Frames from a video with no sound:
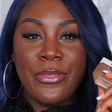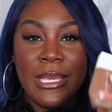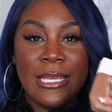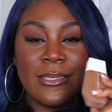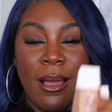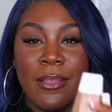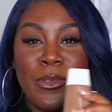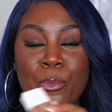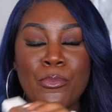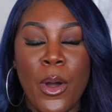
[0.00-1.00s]
these are
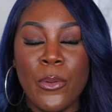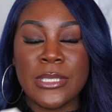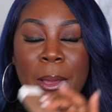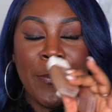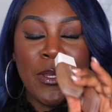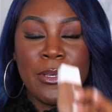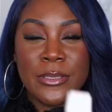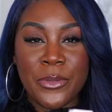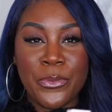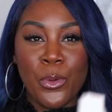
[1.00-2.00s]
the most
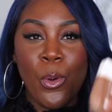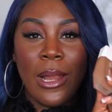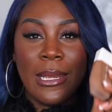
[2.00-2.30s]
beautiful,